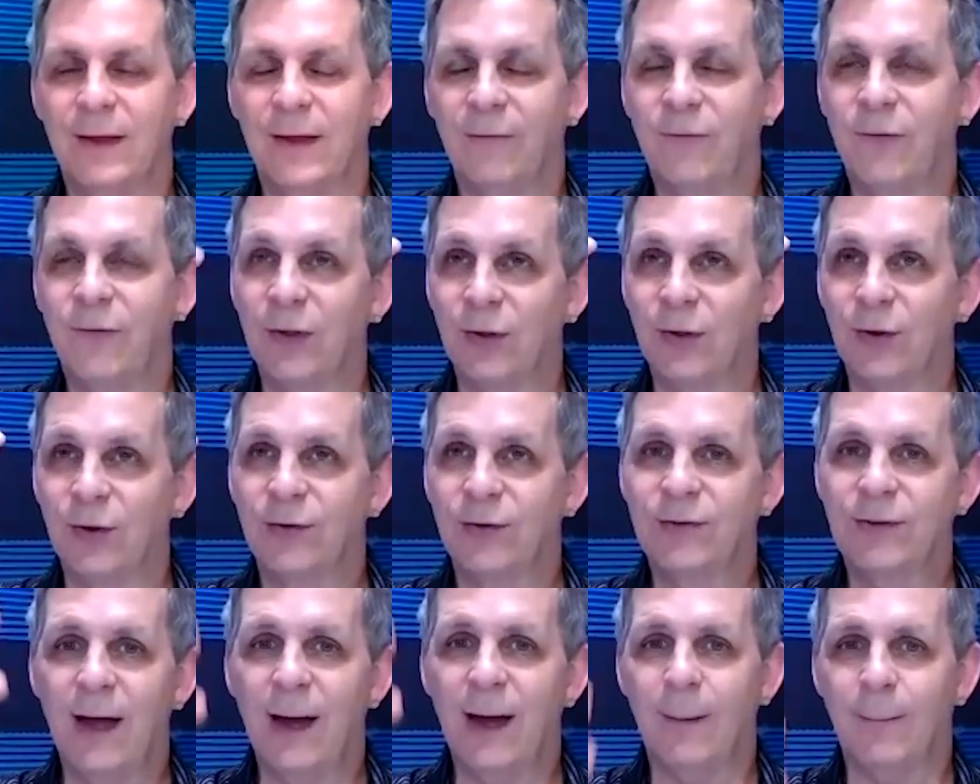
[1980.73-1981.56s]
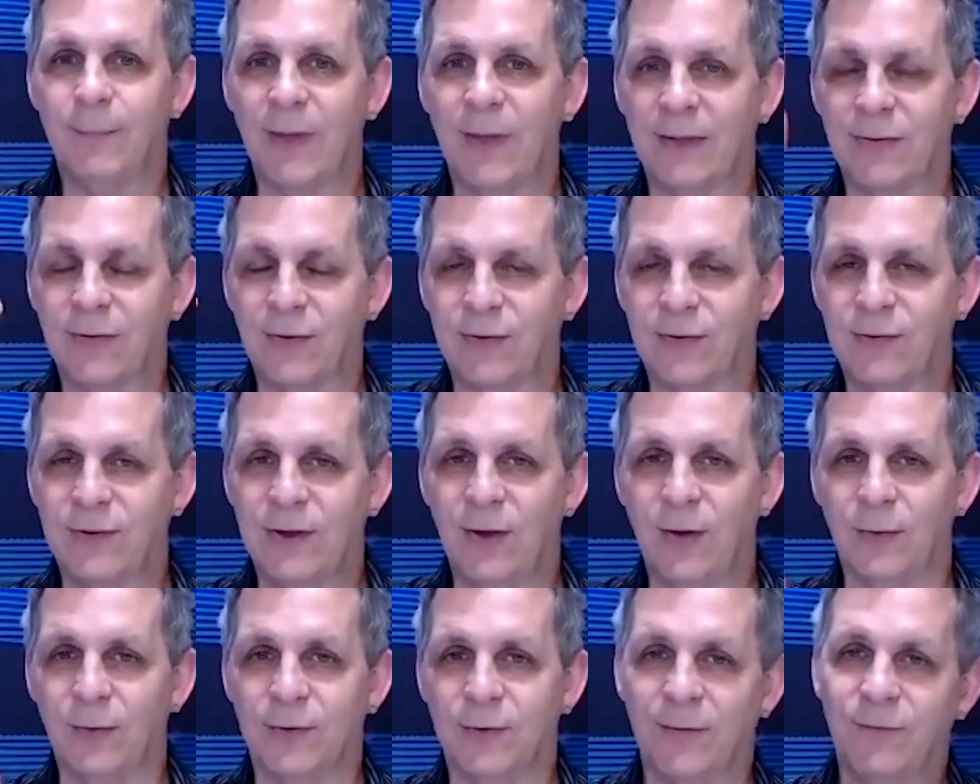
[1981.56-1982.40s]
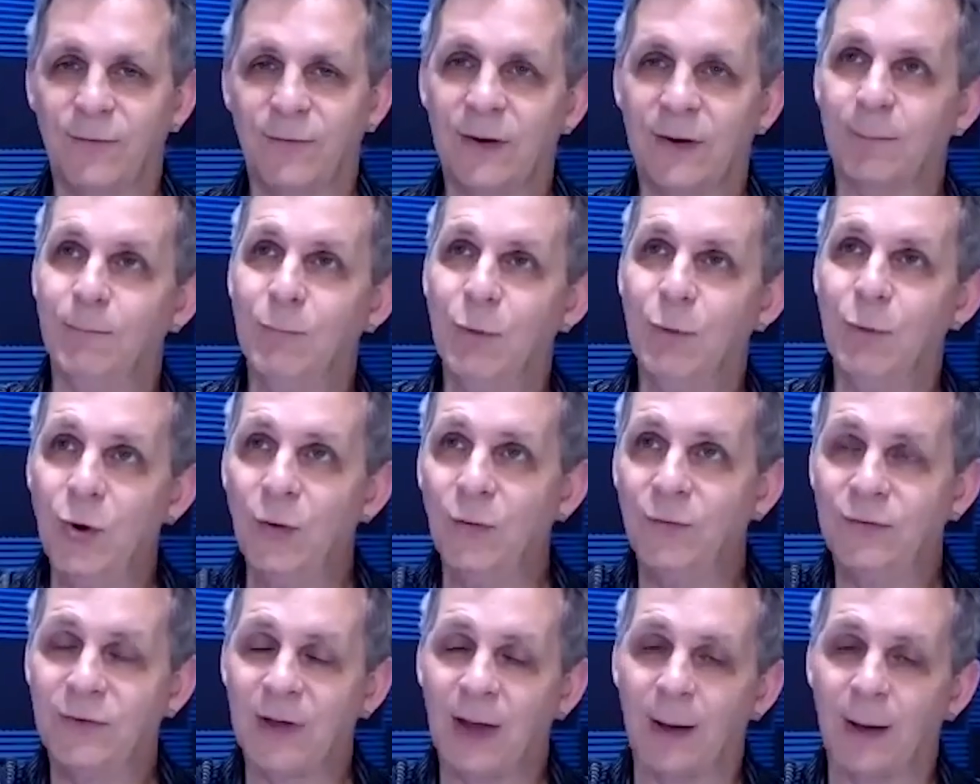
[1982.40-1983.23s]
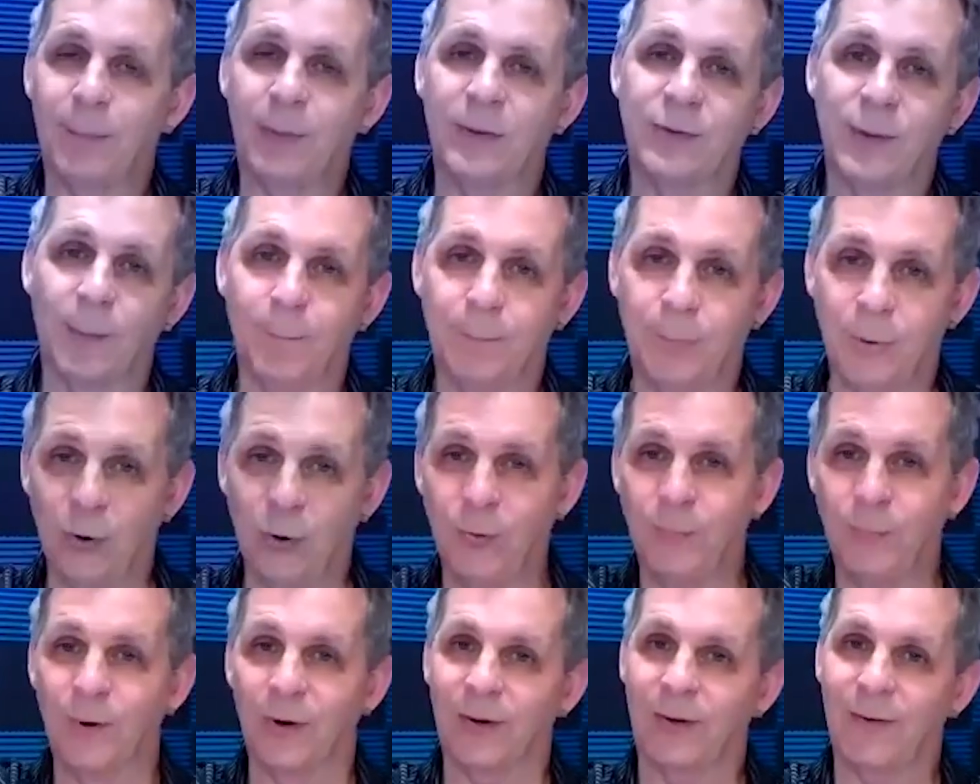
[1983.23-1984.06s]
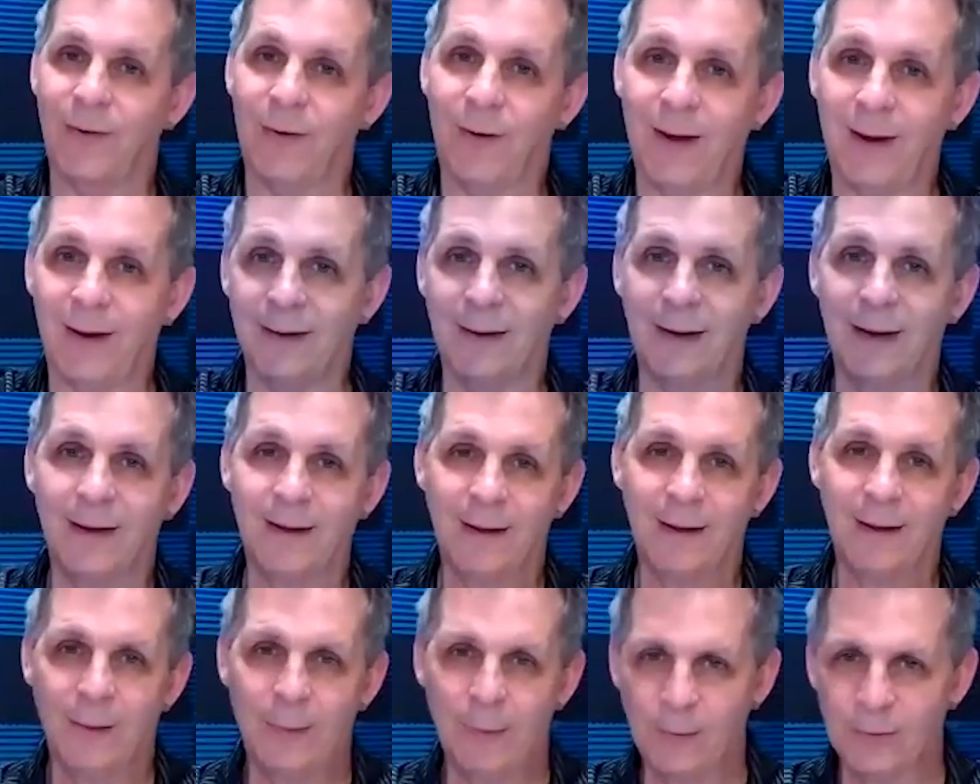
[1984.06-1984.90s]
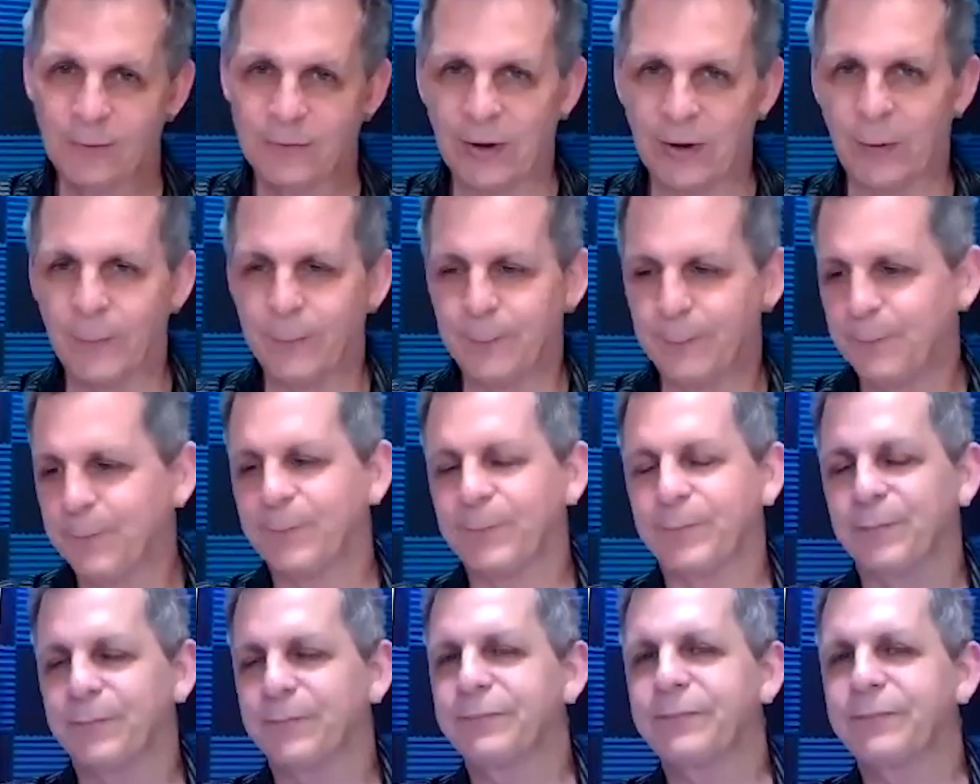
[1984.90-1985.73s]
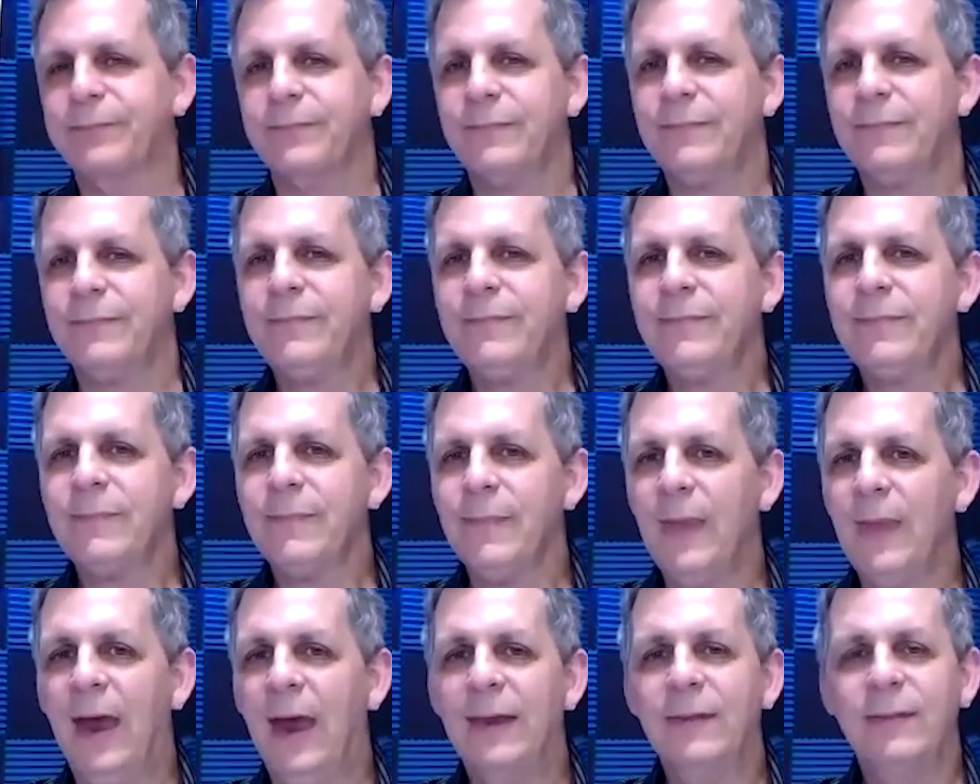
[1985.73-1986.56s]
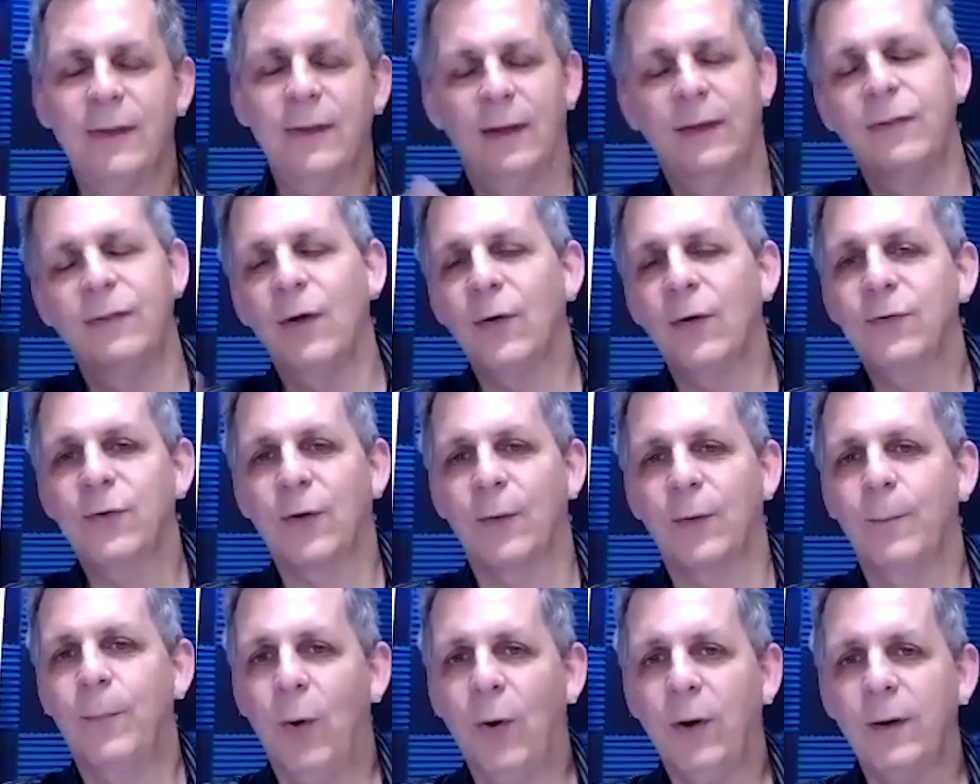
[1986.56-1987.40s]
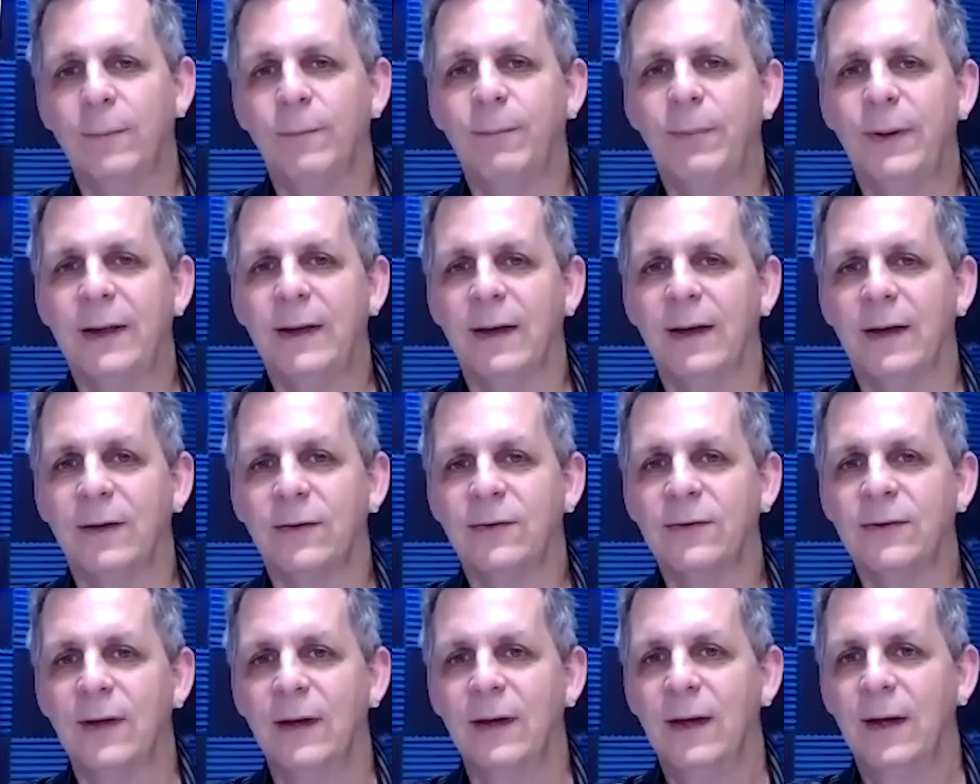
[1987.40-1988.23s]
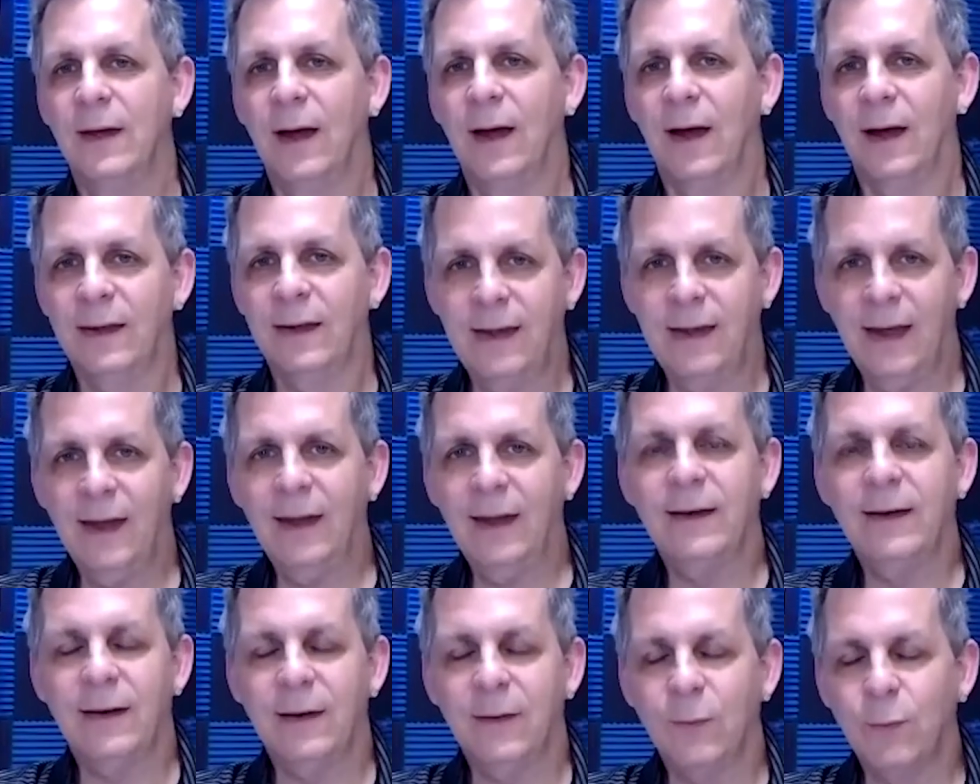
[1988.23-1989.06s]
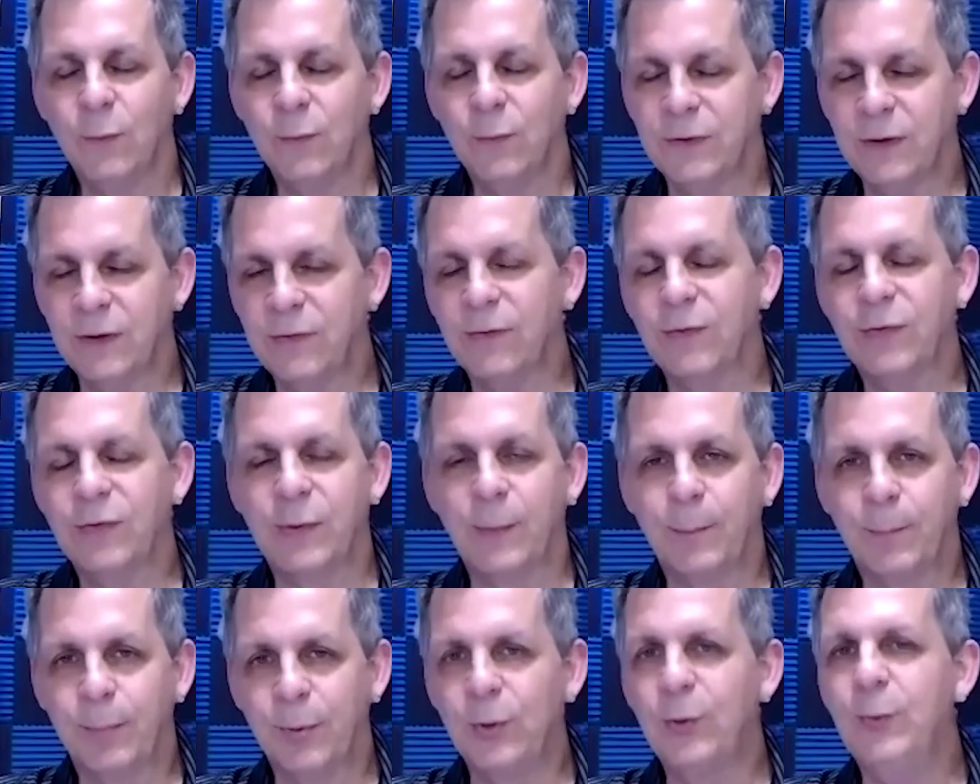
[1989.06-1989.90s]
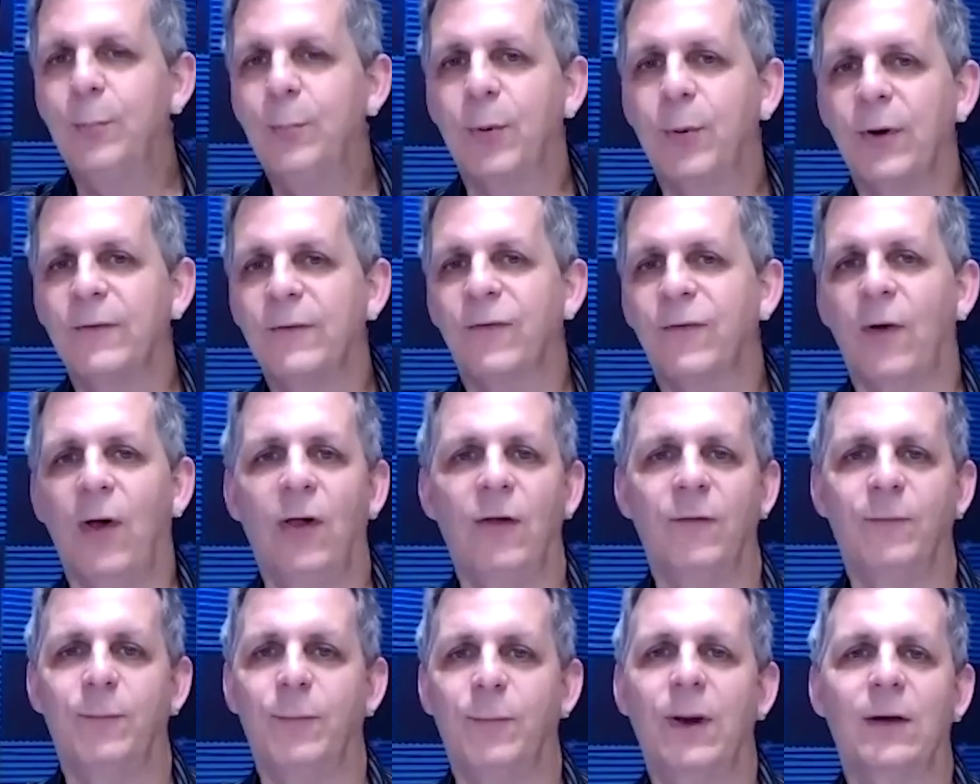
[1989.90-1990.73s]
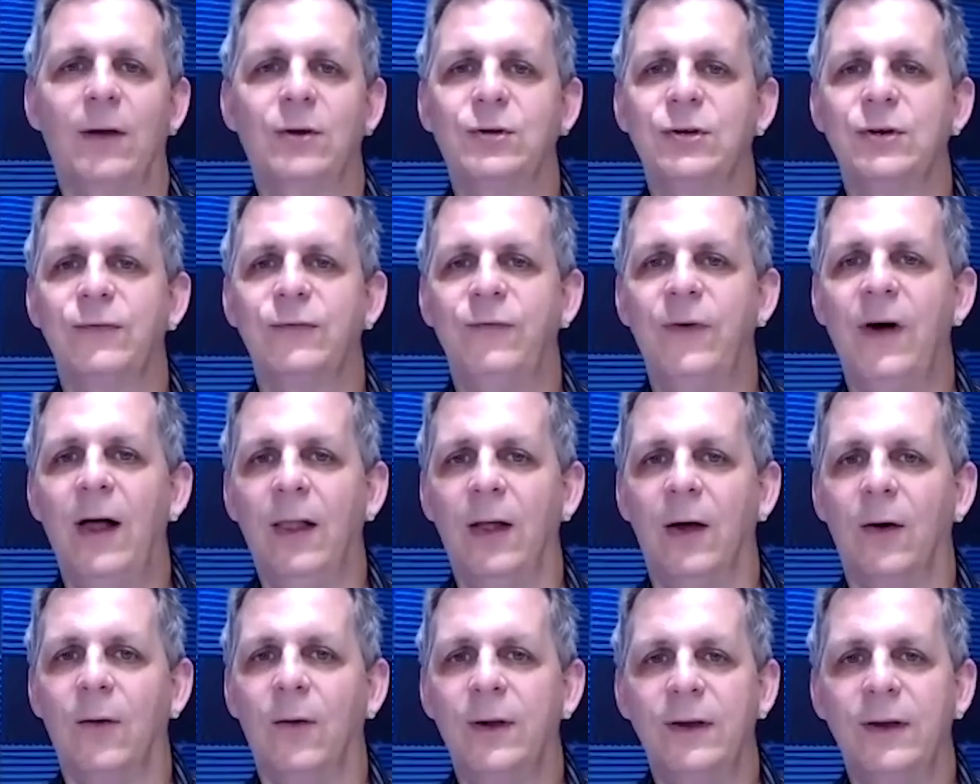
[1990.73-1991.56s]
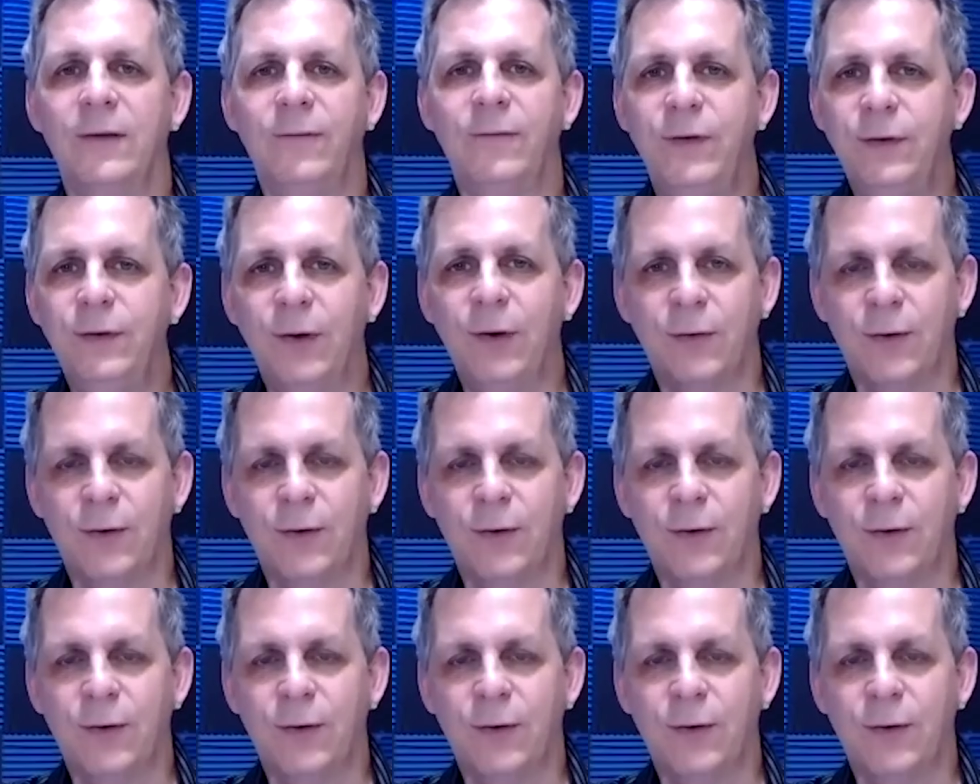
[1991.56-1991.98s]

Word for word: it if it looks up, that's a tilt. If it moves up, it's a boom or a crane. So and and those are important because again, this is the blueprint for all of production to follow. And if